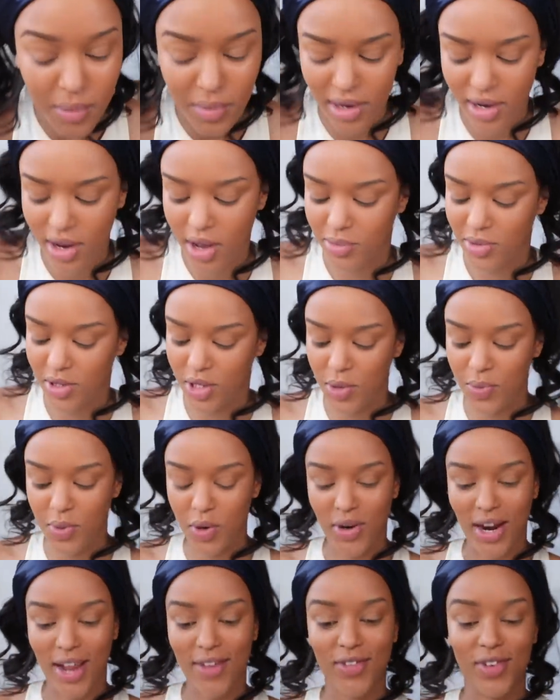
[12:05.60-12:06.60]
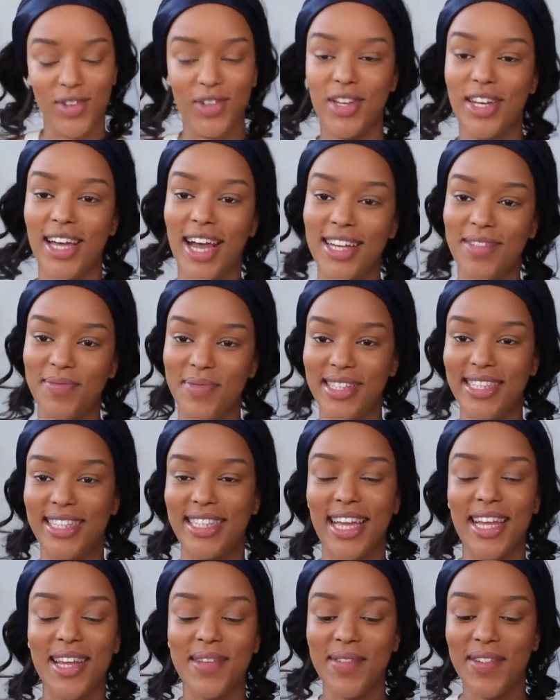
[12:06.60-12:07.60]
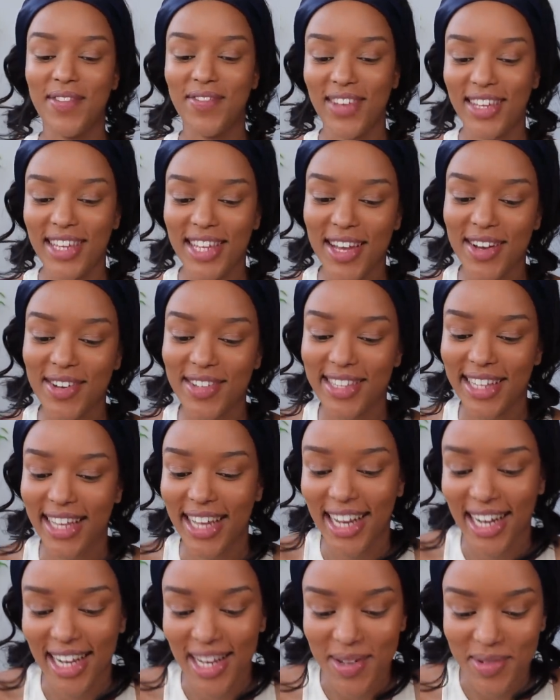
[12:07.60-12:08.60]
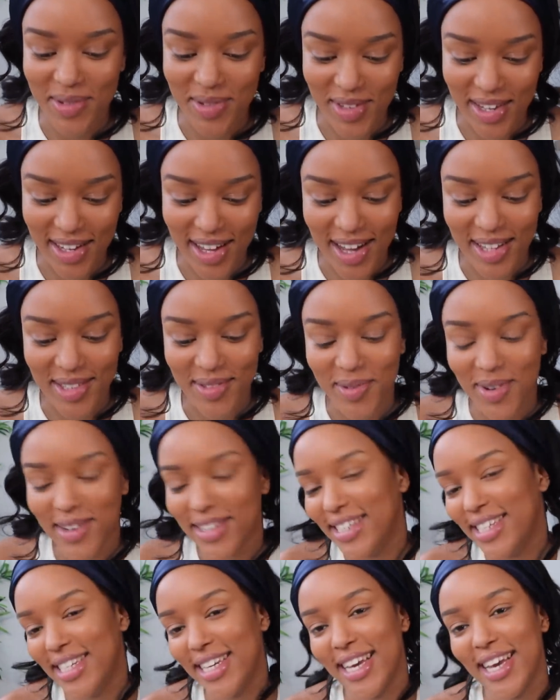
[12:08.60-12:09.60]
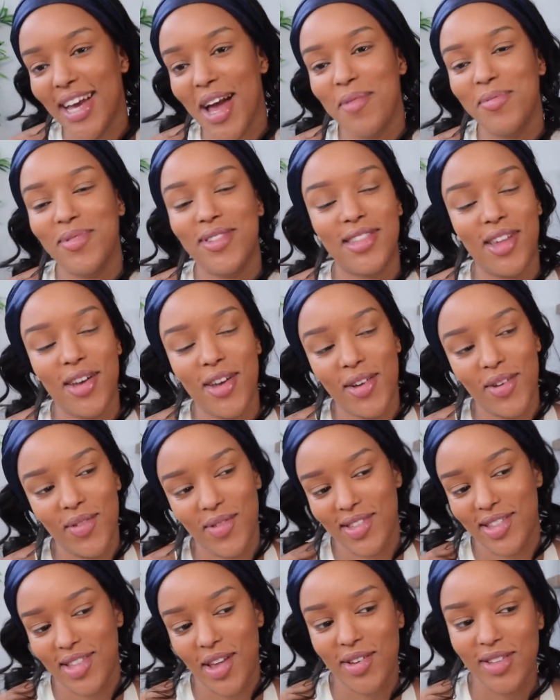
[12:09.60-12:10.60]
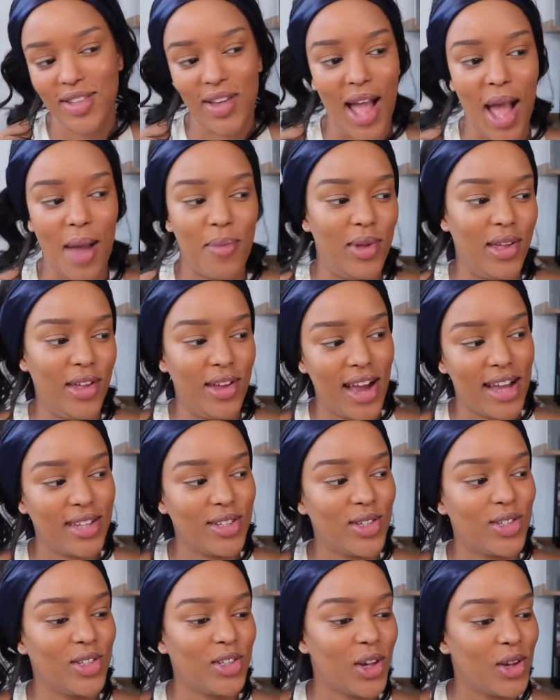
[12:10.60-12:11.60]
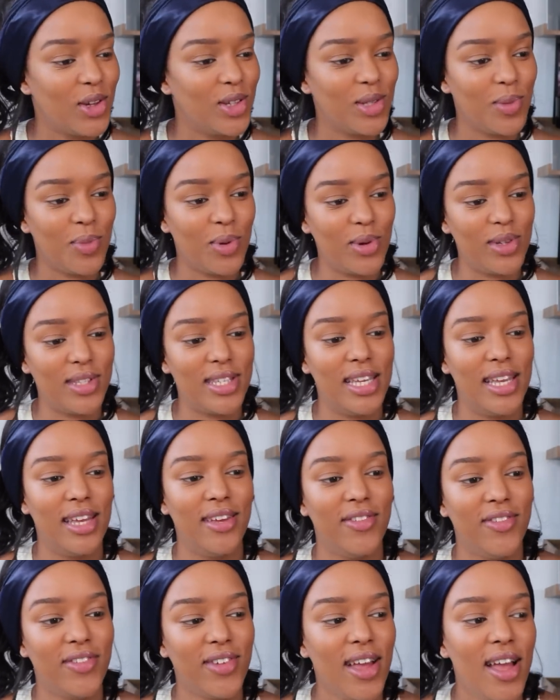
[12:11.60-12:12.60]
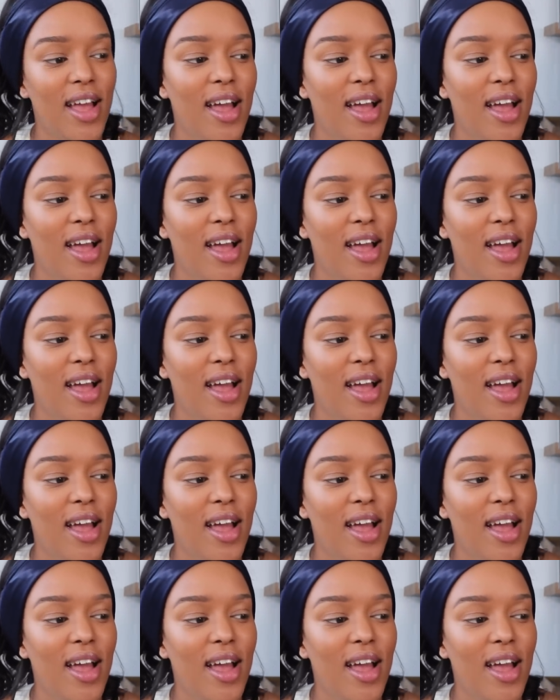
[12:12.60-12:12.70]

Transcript: But no, I'm super grateful and you guys been sending me videos and clips when you guys watch it. I'm so, so, so happy. You guys are so supportive.